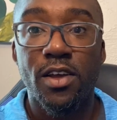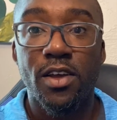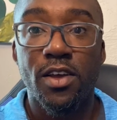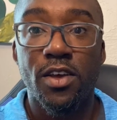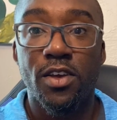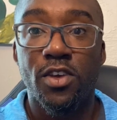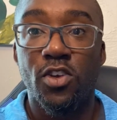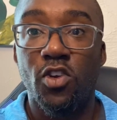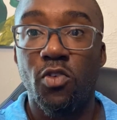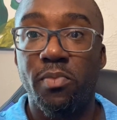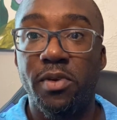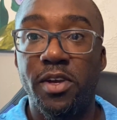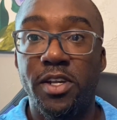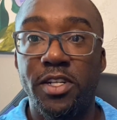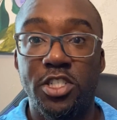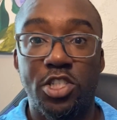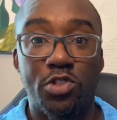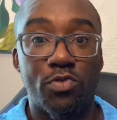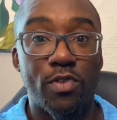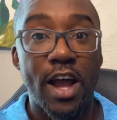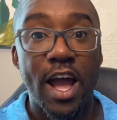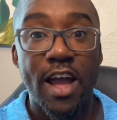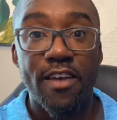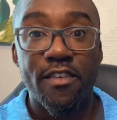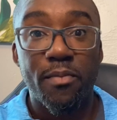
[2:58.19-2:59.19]
You'll be
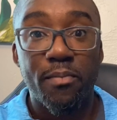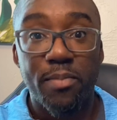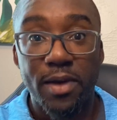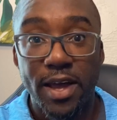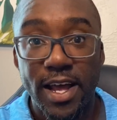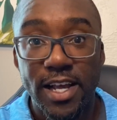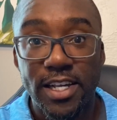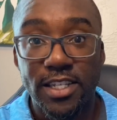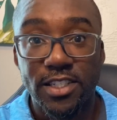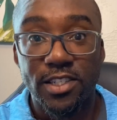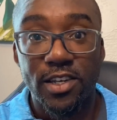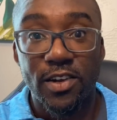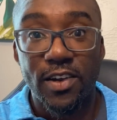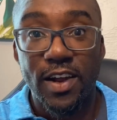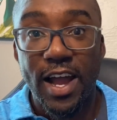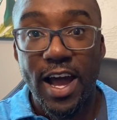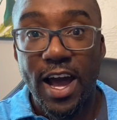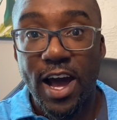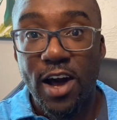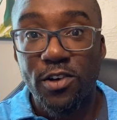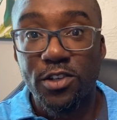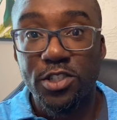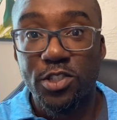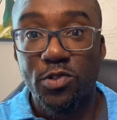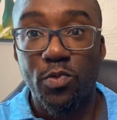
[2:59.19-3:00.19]
driving past their
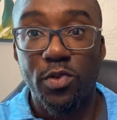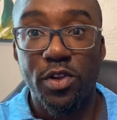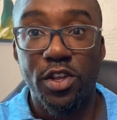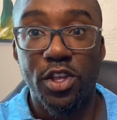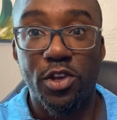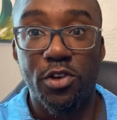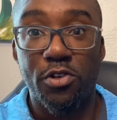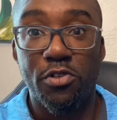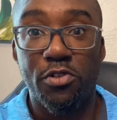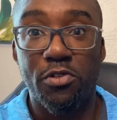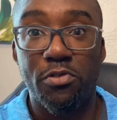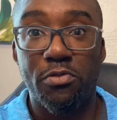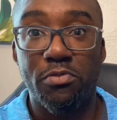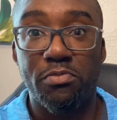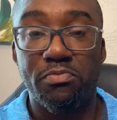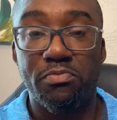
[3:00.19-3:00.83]
house when you